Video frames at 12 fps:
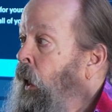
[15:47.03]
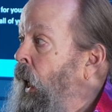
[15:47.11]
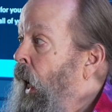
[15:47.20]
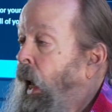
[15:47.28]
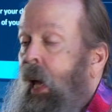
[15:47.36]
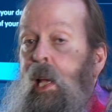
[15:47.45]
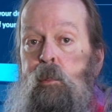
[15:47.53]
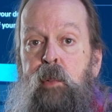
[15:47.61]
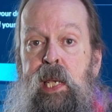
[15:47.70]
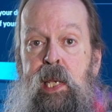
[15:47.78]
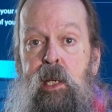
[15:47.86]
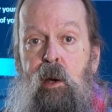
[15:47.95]
and
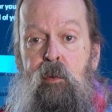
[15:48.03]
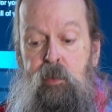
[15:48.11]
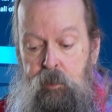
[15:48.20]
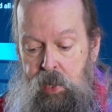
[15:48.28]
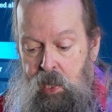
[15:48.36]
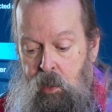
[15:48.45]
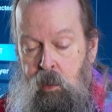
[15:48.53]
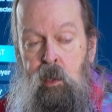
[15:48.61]
we can go from there.